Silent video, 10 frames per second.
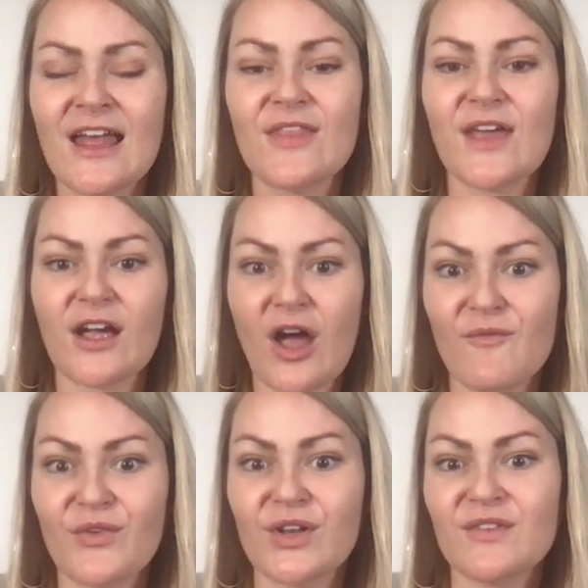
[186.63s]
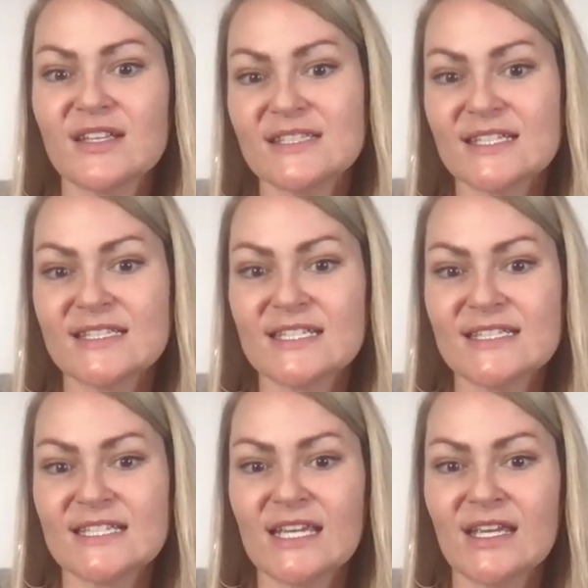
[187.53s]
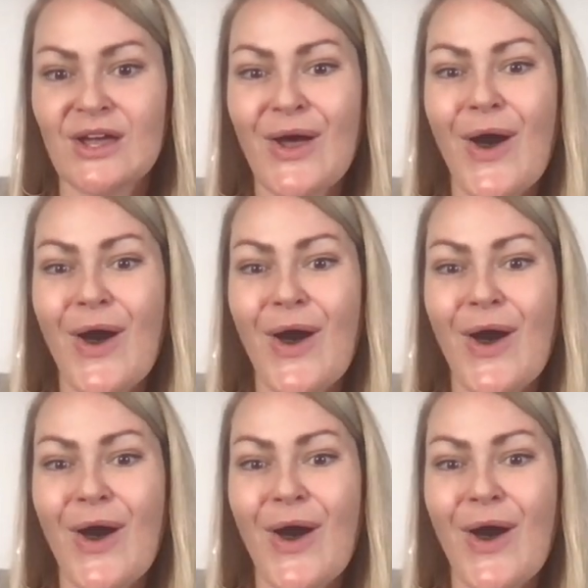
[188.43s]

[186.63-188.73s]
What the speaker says: that comfort of consistency,